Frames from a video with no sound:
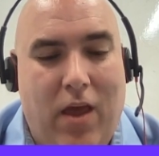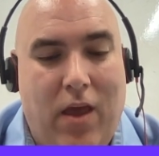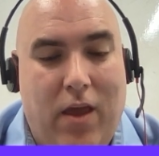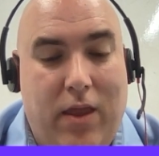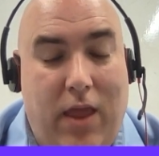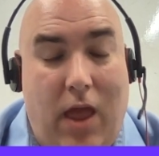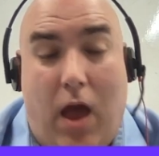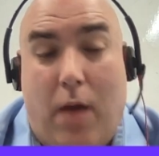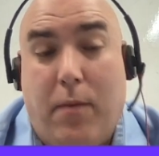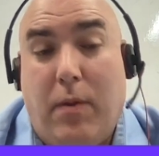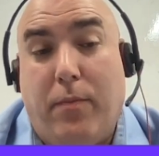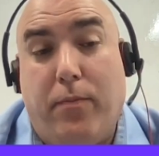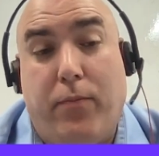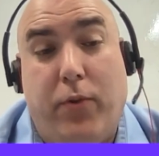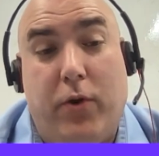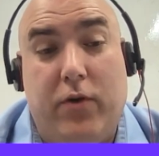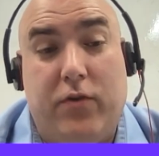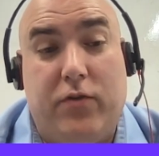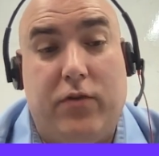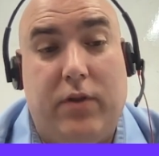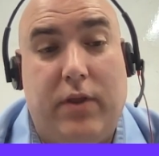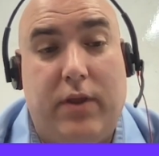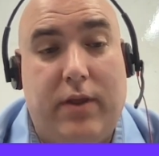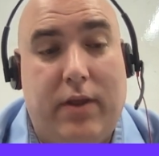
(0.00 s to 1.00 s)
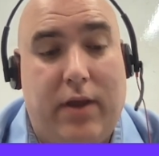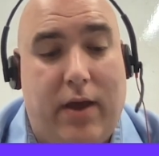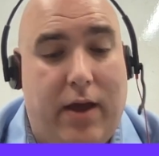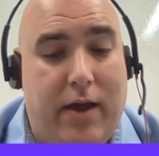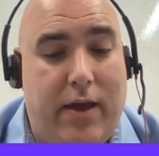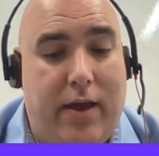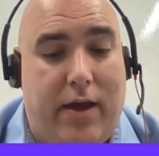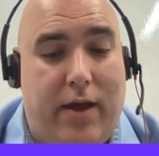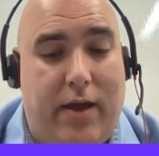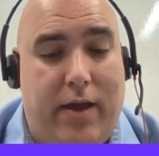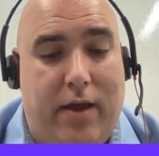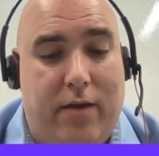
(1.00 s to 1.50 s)
Yeah, I mean, personally,
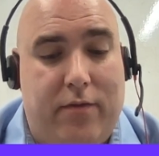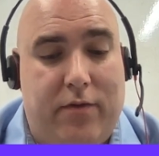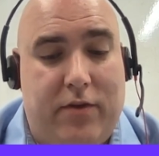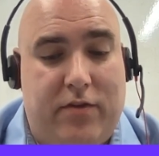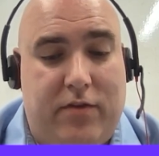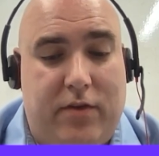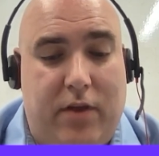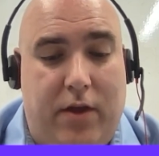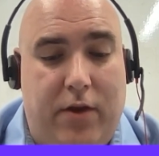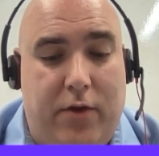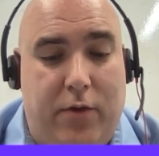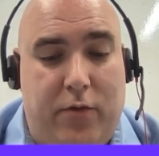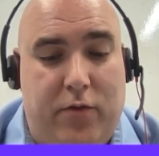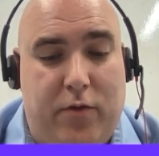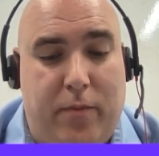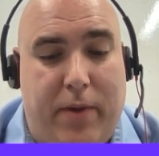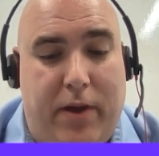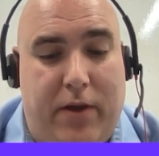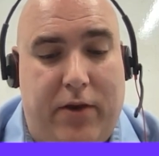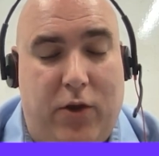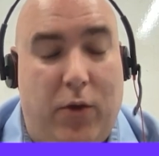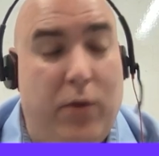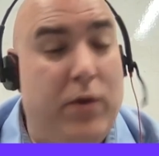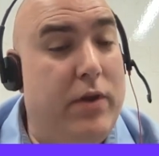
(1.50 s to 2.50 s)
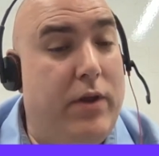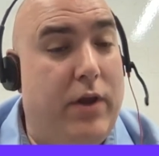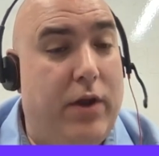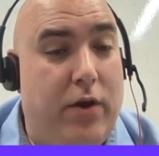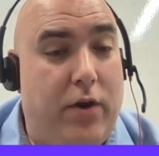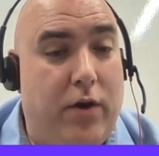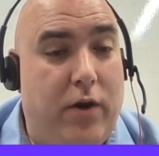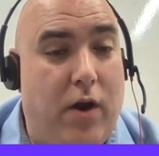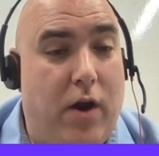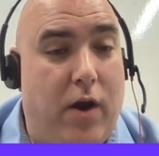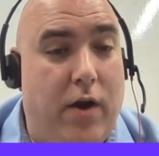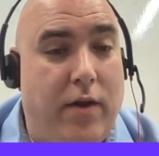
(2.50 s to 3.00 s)
I have a son who's about to go into
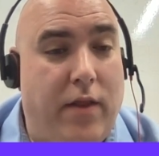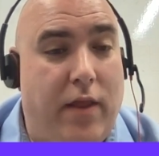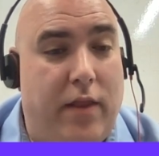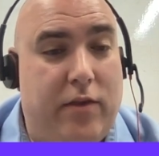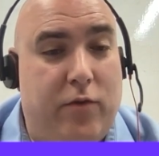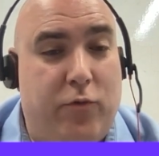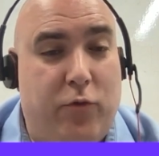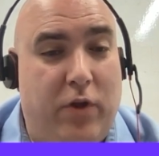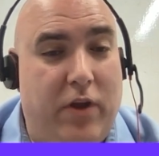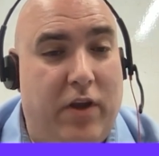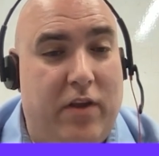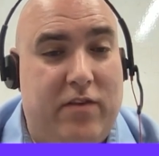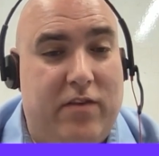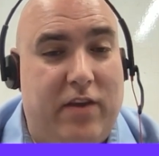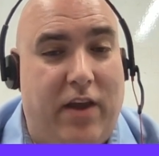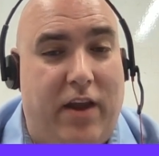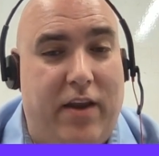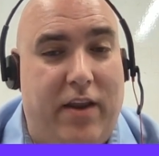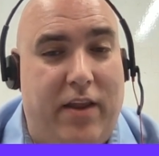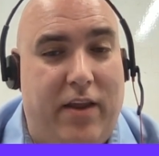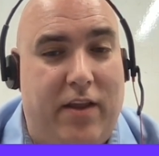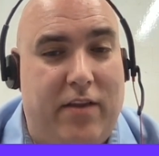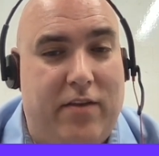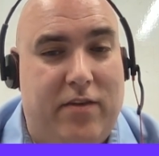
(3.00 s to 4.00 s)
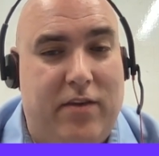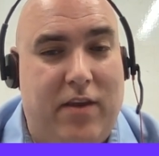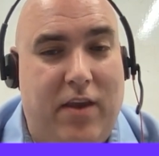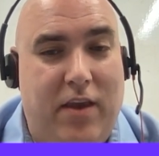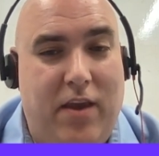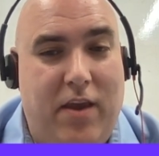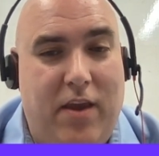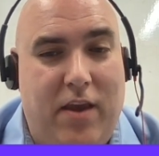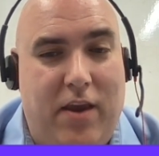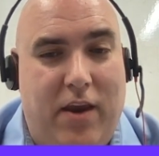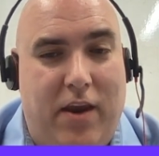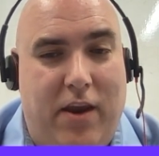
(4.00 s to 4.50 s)
kindergarten. That's really exciting. It's,
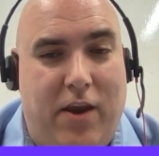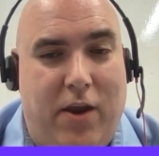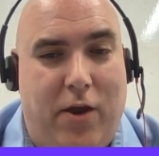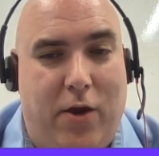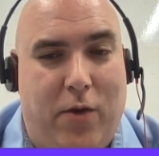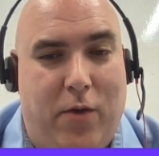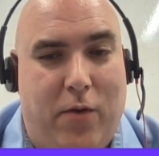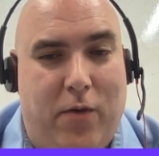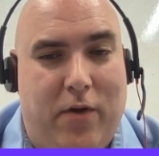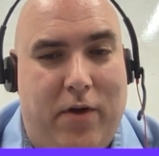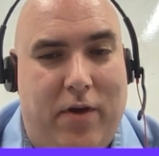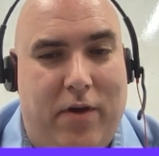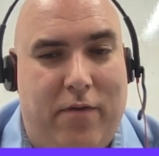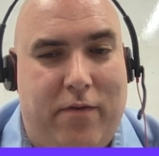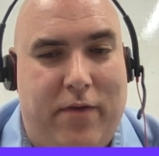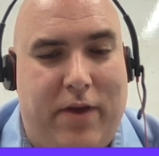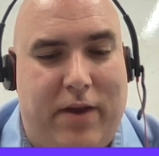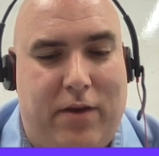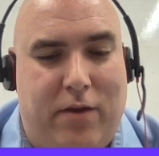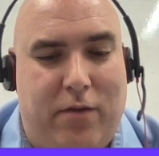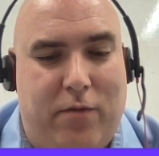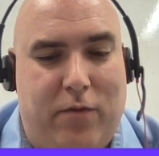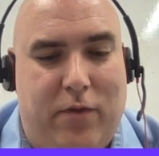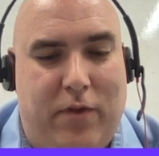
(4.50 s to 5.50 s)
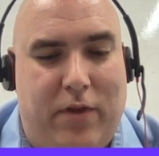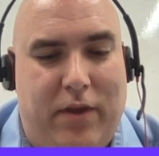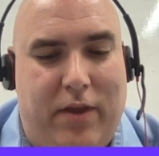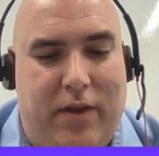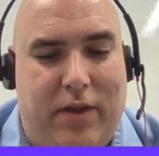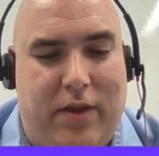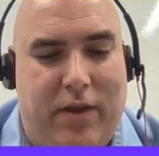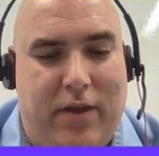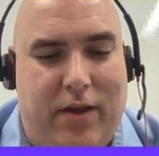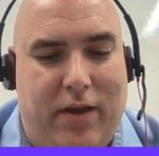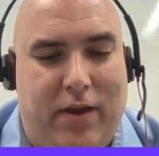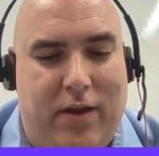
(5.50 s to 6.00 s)
you know,
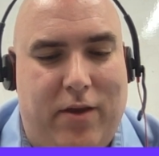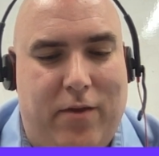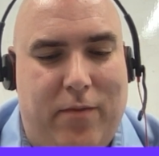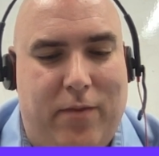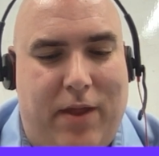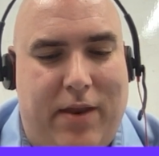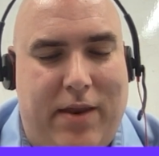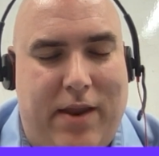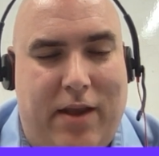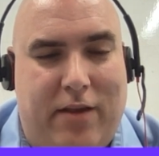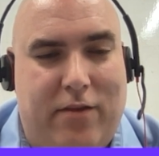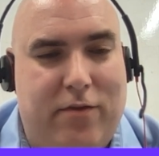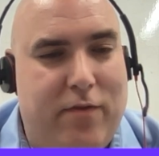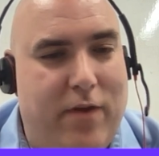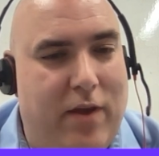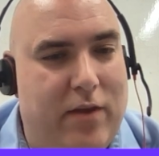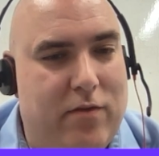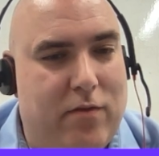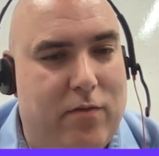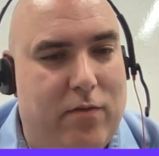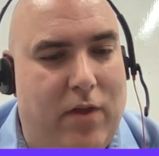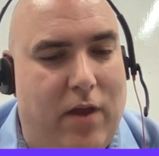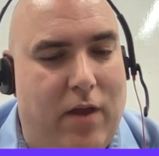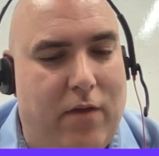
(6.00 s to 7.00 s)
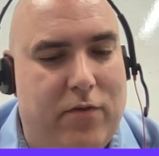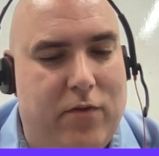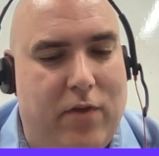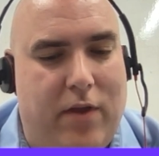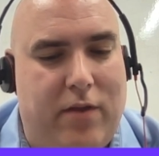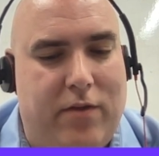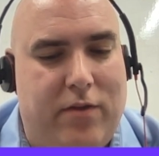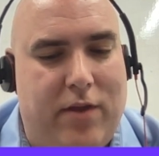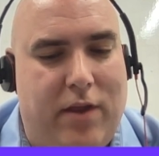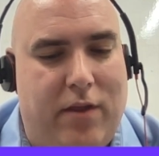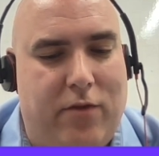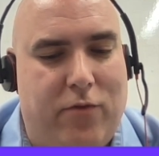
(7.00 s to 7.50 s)
effectively that next phase of life. So
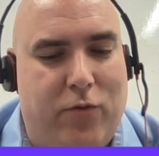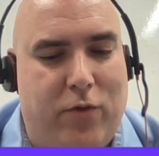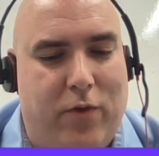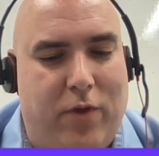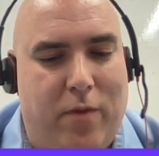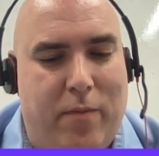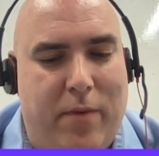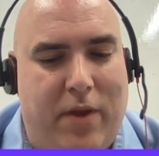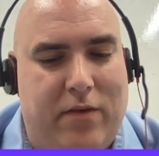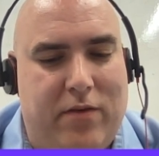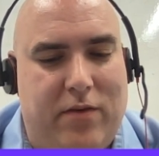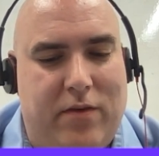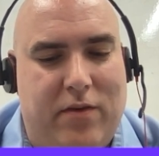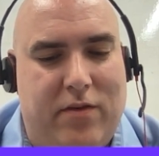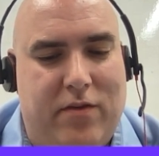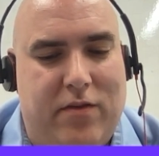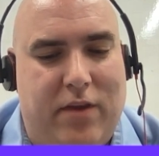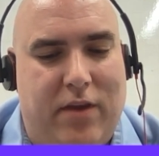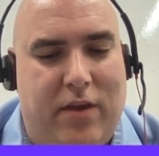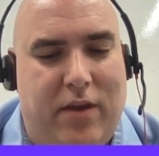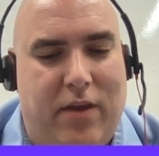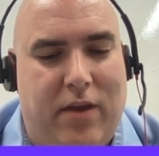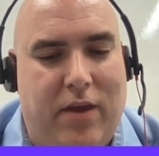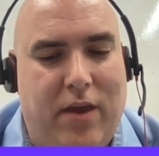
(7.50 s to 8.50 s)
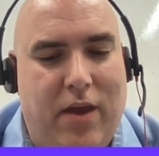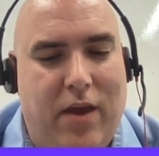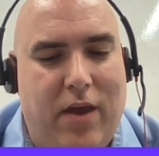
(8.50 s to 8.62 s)
that's really amazing to see.